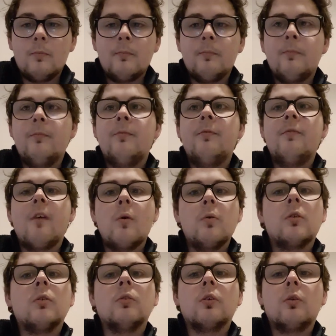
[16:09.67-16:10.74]

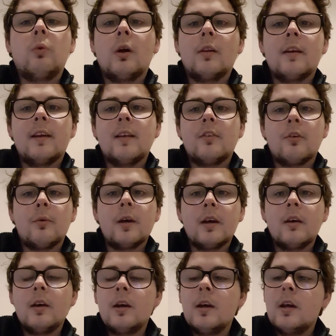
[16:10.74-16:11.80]
vocal quality to
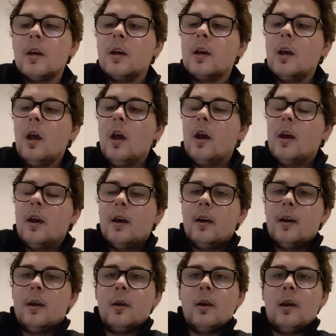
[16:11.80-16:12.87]
it
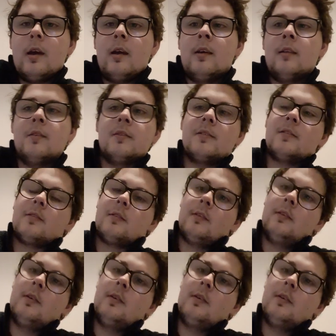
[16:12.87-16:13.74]
is